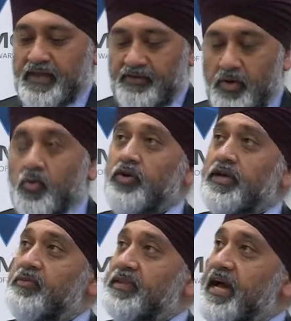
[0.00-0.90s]

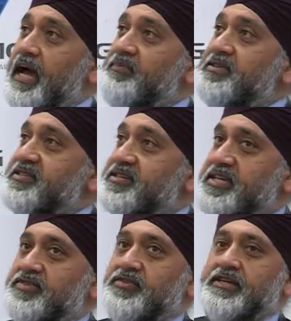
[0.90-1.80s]
rewarding when that happens
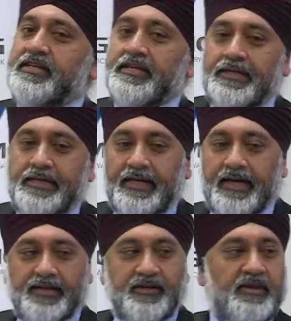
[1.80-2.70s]
successfully.
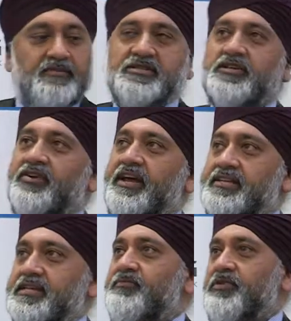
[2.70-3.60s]
And WMG is a great
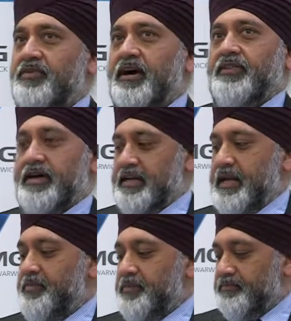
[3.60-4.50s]
example of how that can
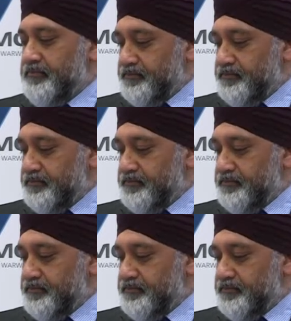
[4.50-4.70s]
happen.